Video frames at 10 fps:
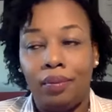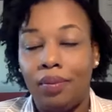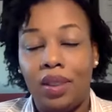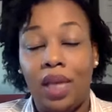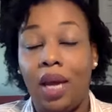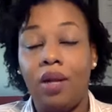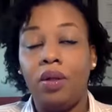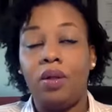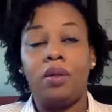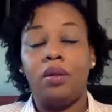
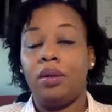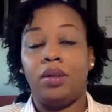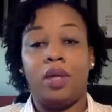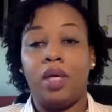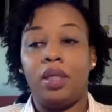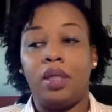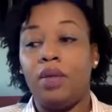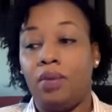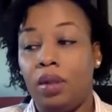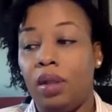scandal,
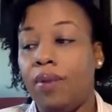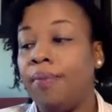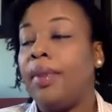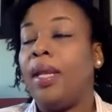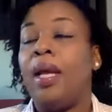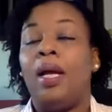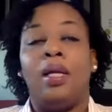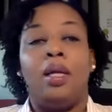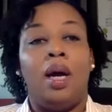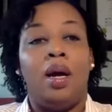tragedy, really,
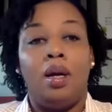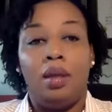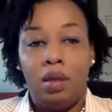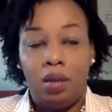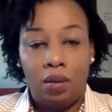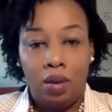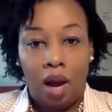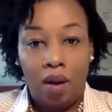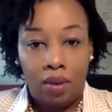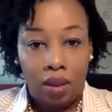
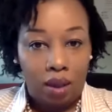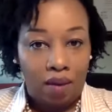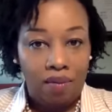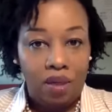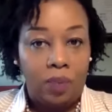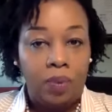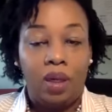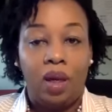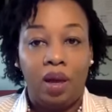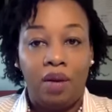now the government is
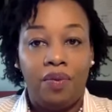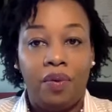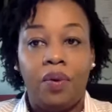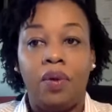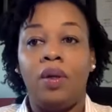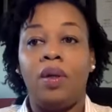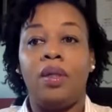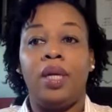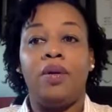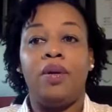being careful.
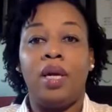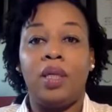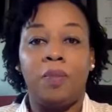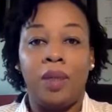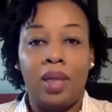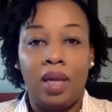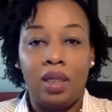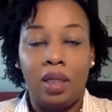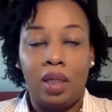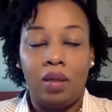They are not
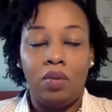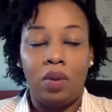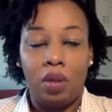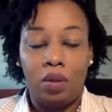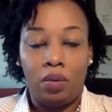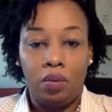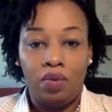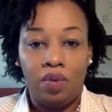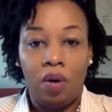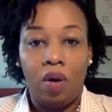expediting the
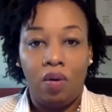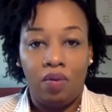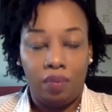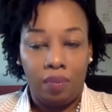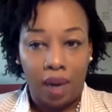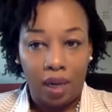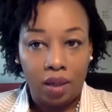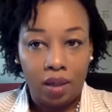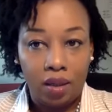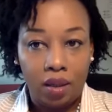removal of
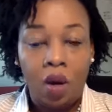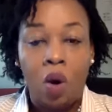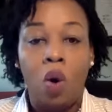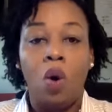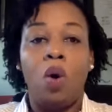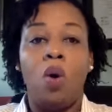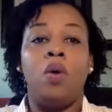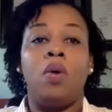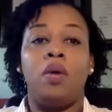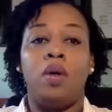minors
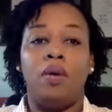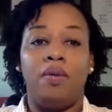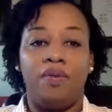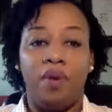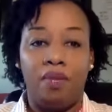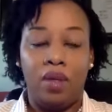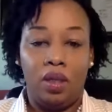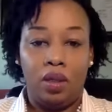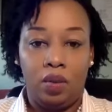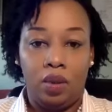or
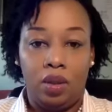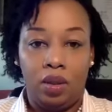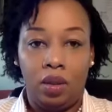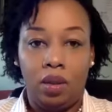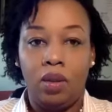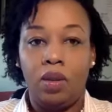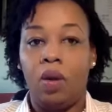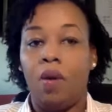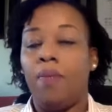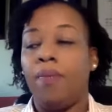family unit.
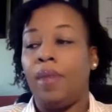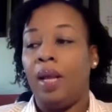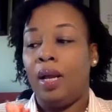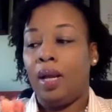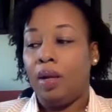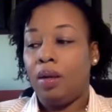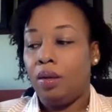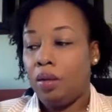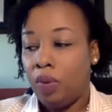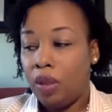So,
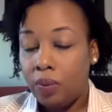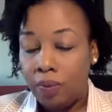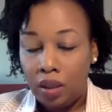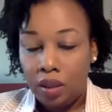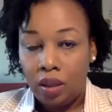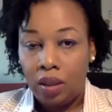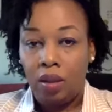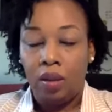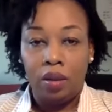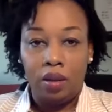which means
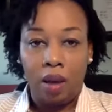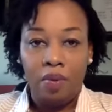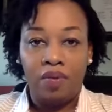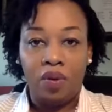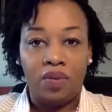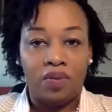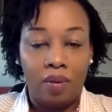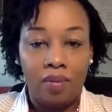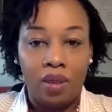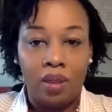some of those
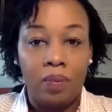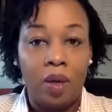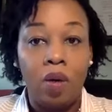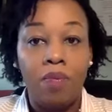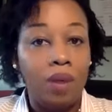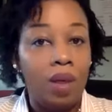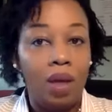families may not